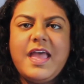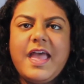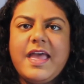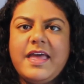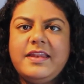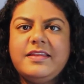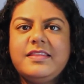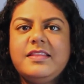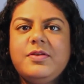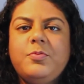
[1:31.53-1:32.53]
And
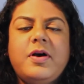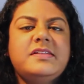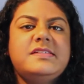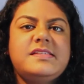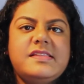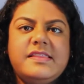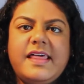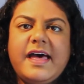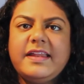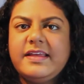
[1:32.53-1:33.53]
once
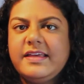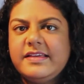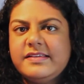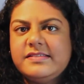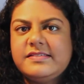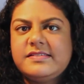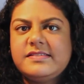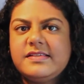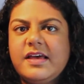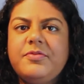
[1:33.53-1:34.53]
that
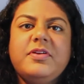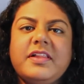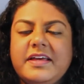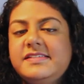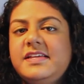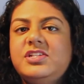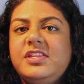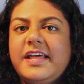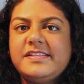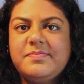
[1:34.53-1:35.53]
is a
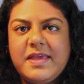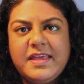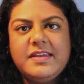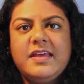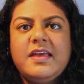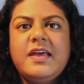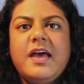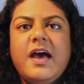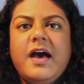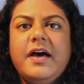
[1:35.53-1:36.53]
realization that's made,
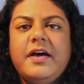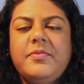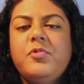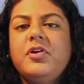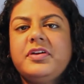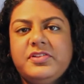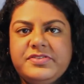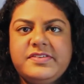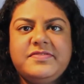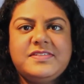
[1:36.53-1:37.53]
a more
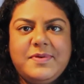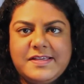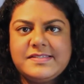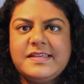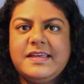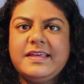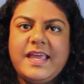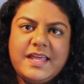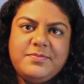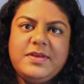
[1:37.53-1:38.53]
inclusive space
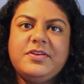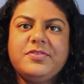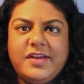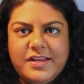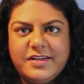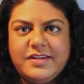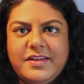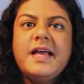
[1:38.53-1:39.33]
can be created.